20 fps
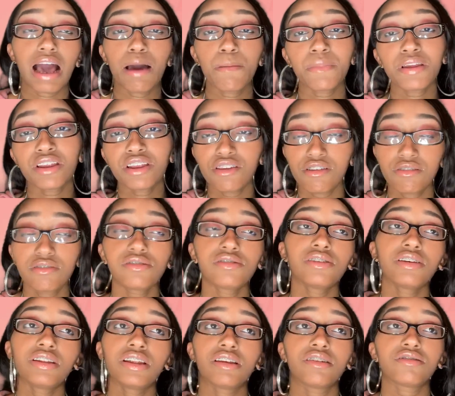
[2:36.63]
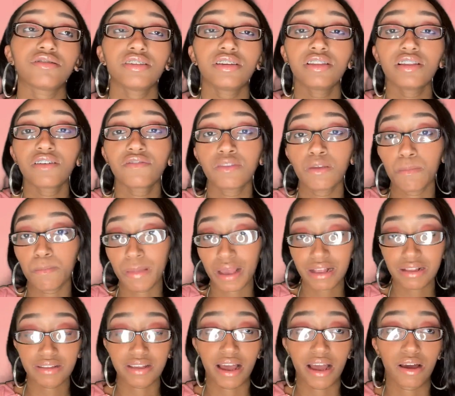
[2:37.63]
I'm in Houston and she lived in
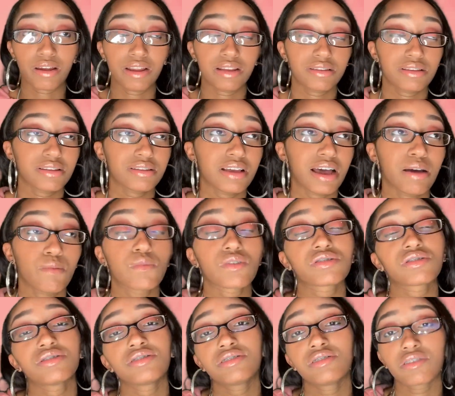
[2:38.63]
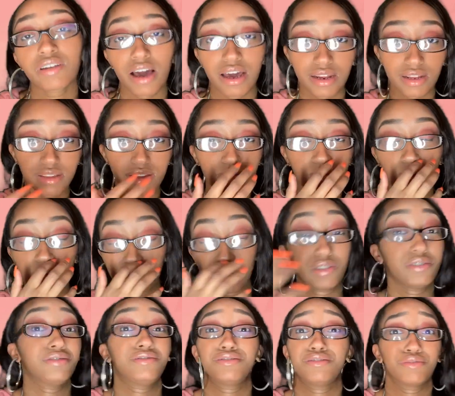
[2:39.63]
Baytown at the time. Well, she still kind of, well,
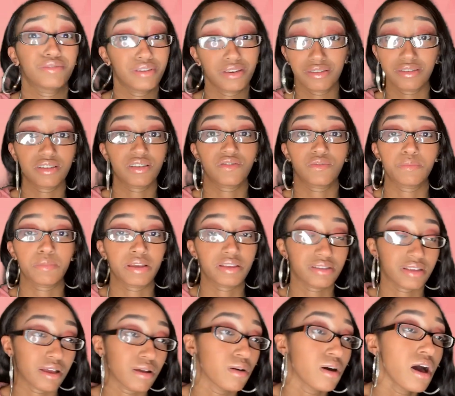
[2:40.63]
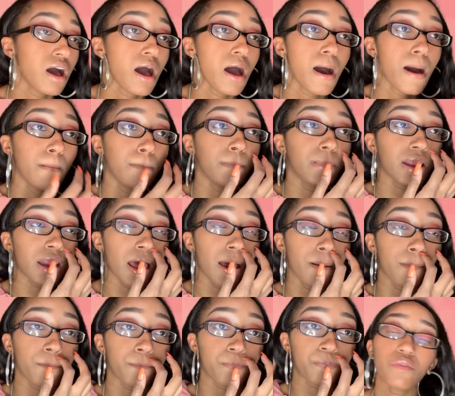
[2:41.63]
she still does live in Baytown. But
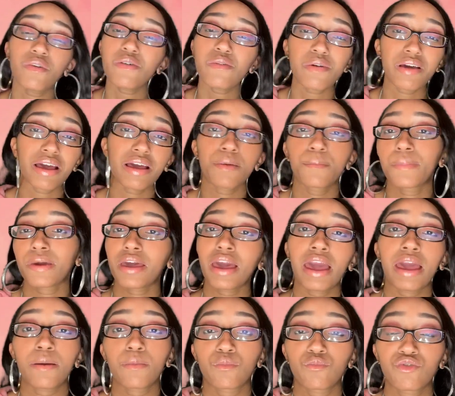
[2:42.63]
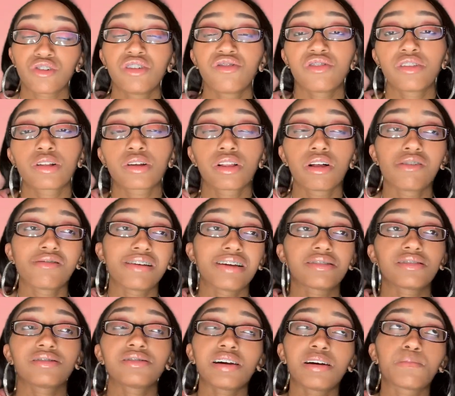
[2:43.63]
um, we became really, really close. At
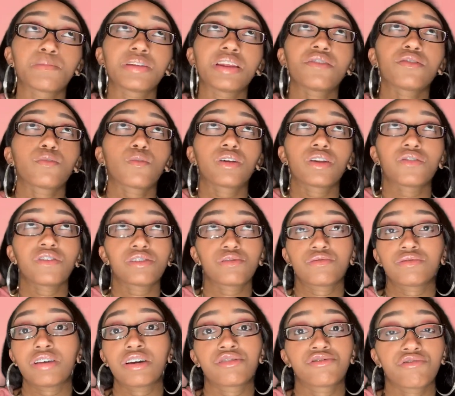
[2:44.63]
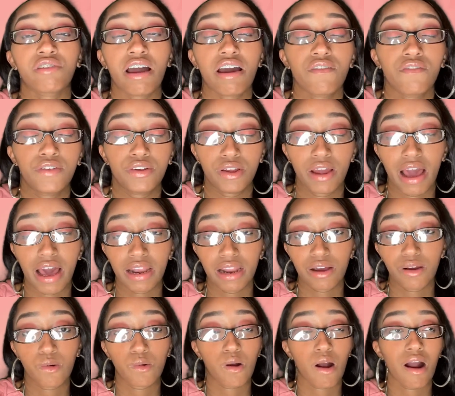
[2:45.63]
this time, neither one of us was like driving or had
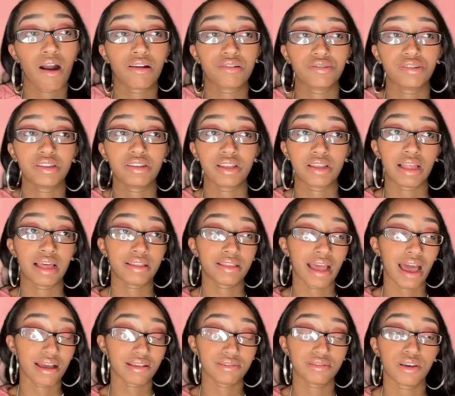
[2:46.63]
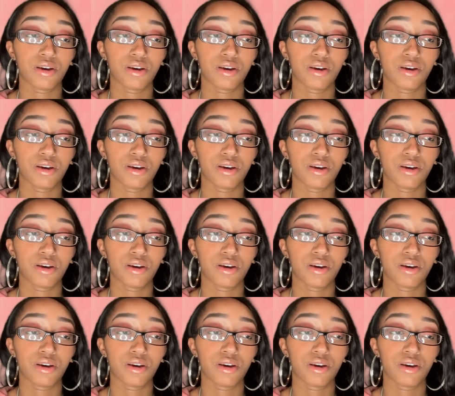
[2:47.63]
our own cars or anything like that.